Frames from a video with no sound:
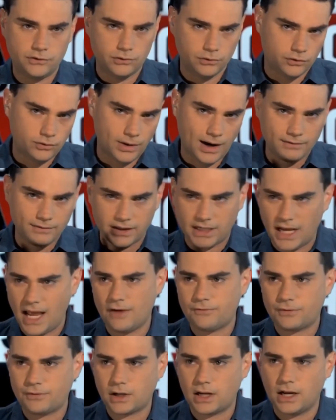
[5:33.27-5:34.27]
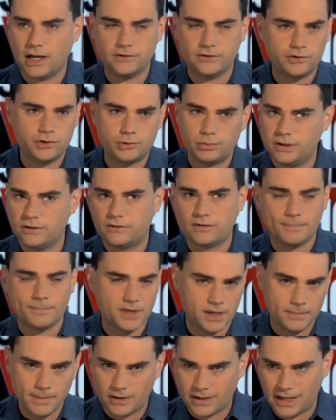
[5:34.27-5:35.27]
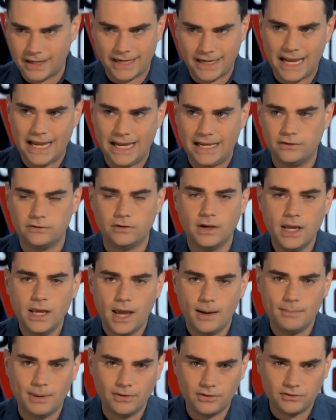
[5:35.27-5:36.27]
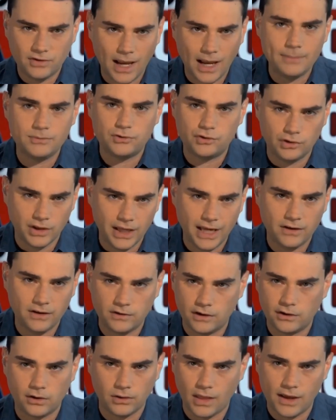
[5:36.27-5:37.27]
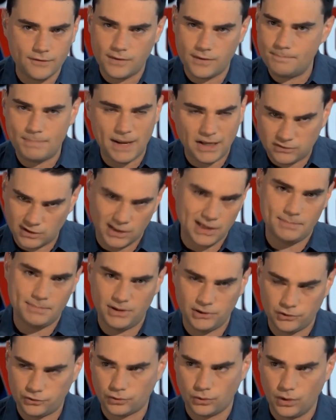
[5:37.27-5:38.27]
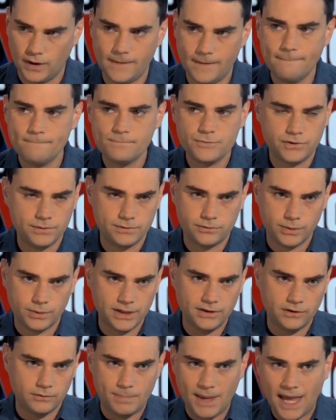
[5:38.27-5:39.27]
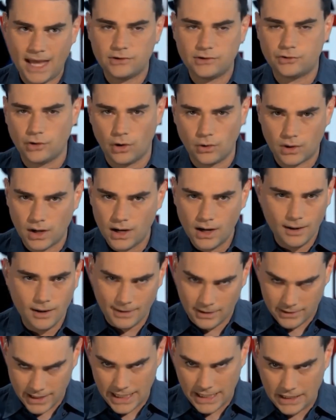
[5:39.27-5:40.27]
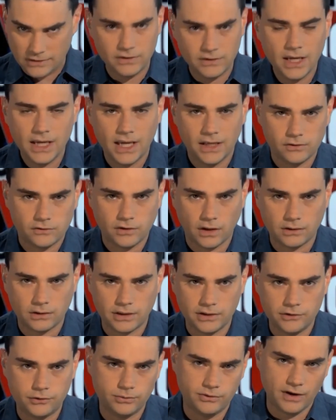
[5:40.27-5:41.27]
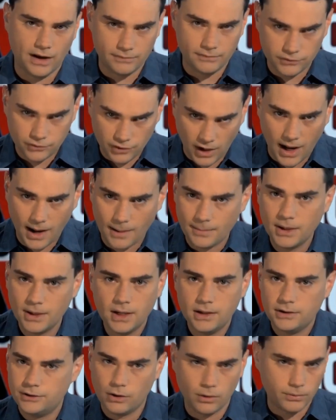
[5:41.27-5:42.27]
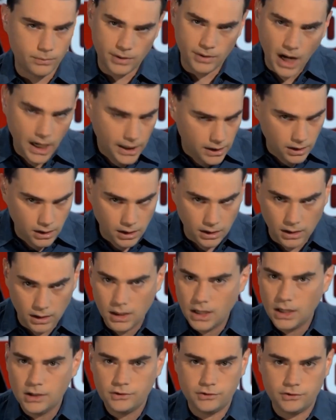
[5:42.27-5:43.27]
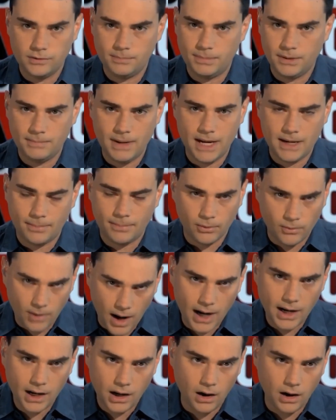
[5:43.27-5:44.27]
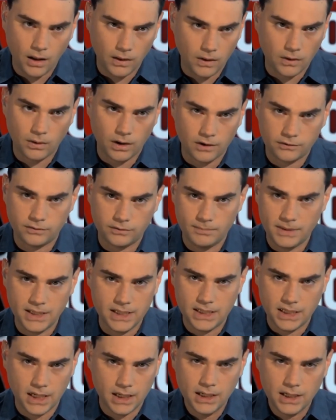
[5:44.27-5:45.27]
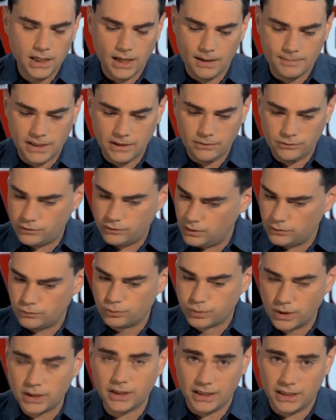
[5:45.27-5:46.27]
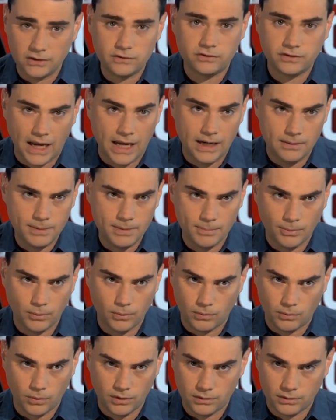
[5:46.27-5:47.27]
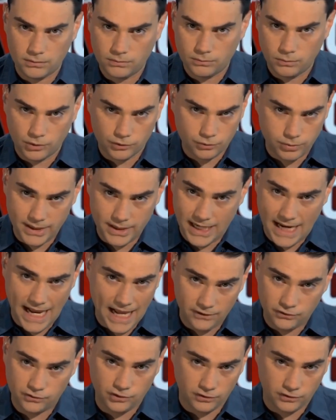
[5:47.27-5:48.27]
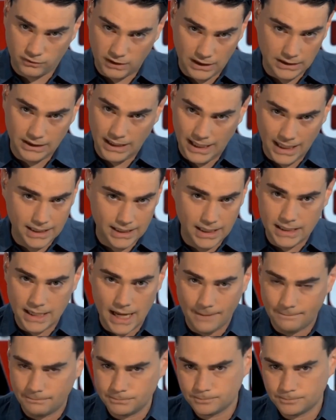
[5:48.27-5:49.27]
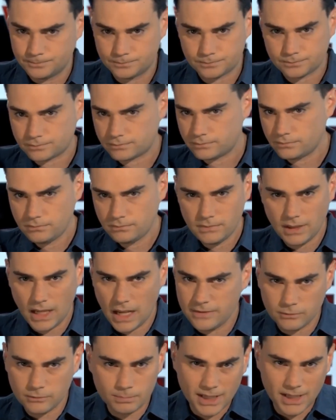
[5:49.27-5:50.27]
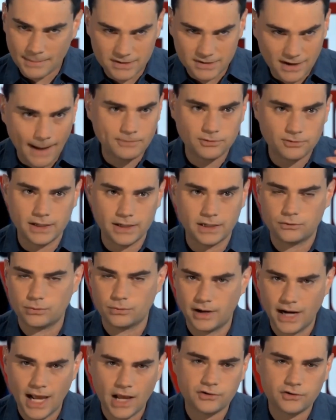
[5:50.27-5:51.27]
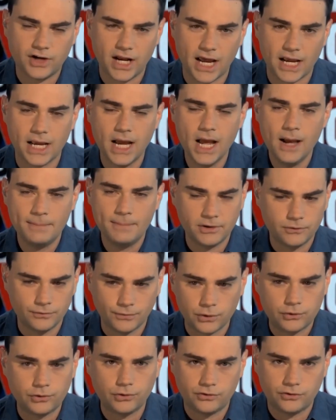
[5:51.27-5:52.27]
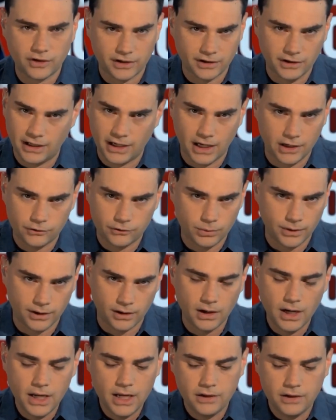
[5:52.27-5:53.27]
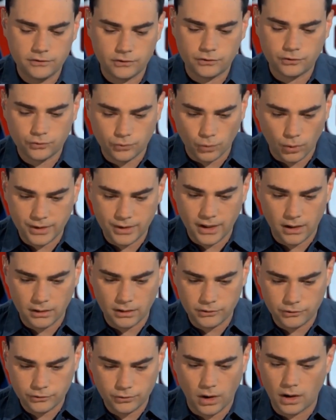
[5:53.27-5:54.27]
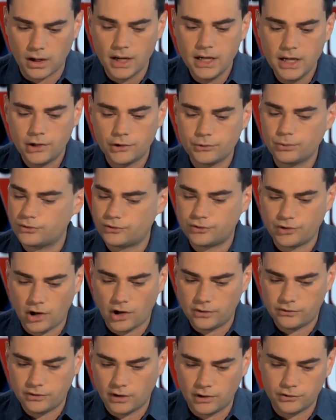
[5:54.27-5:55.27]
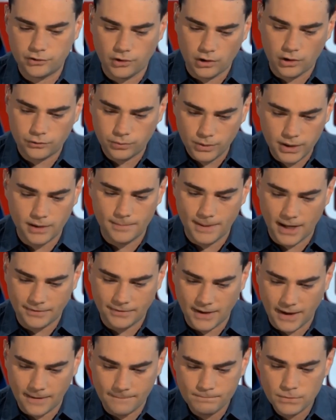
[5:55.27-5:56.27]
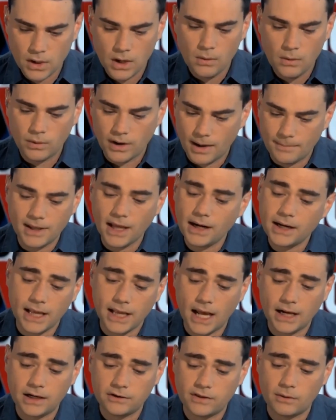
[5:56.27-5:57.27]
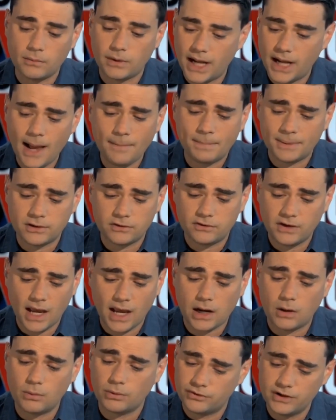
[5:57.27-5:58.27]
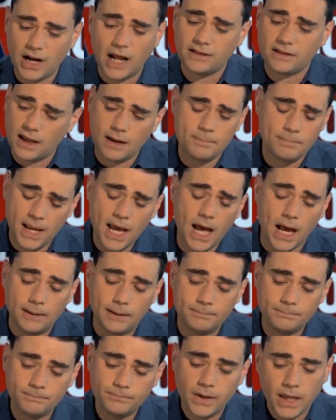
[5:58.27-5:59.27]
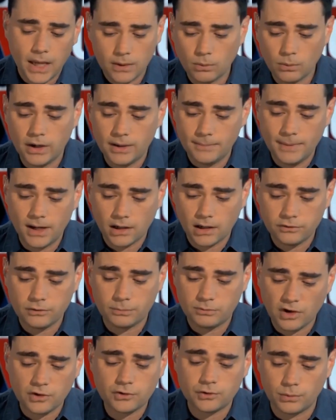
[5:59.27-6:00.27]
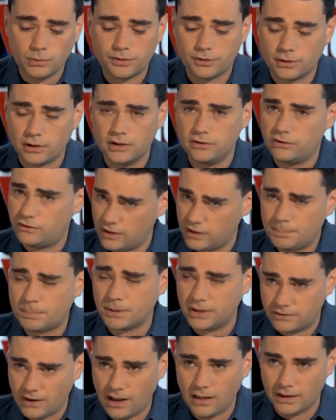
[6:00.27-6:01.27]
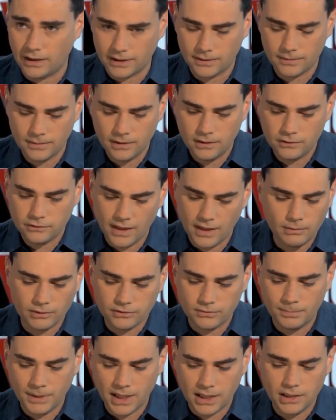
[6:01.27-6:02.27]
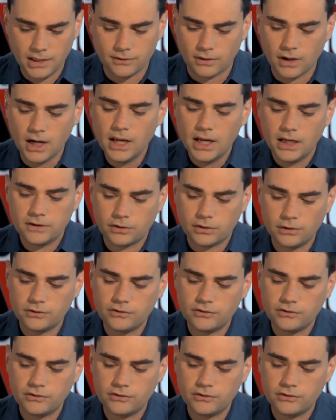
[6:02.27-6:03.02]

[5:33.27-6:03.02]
and she was traveling to Africa and she tweeted something about getting AIDS. And by the time she landed, her life had basically been destroyed. She tweeted this bad joke about AIDS and suddenly she was out of a job. No one would hire her. She had been made a pariah all across the media. I mean, it was really insane. People were tweeting, has Justine landed yet? And this became a top trending Twitter hashtag because virtue signaling on Twitter is extraordinarily strong. Here's what Sarah Jeong tweeted about that. What I'm getting at is that what happened to Sacco was not that bad. And white America's obsession with her is deeply telling. So that wasn't bad either. It